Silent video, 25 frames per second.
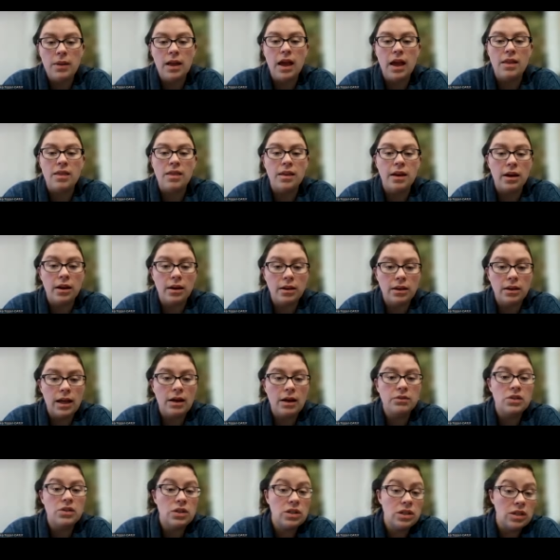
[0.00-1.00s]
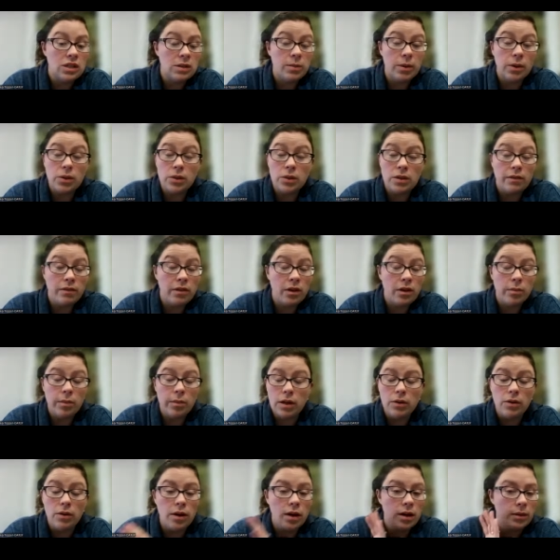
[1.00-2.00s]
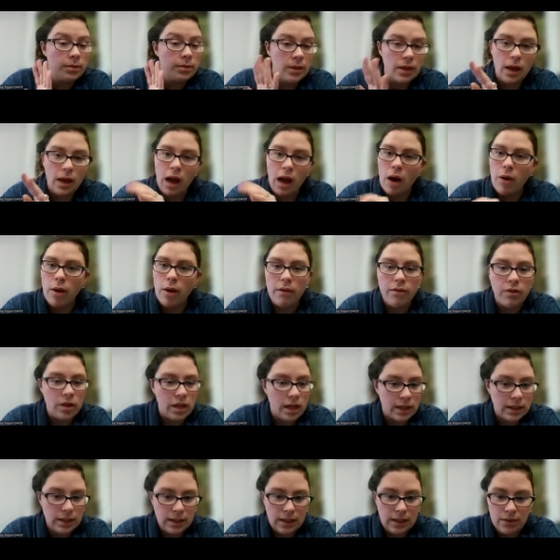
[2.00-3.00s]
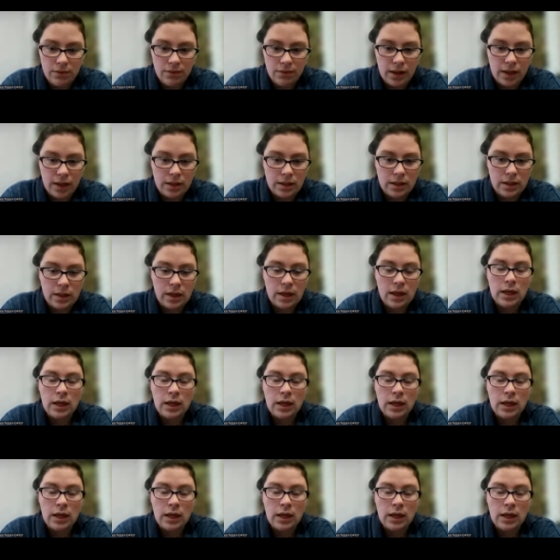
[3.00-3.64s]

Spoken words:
and they're allowed to dispose of their manure however they see fit.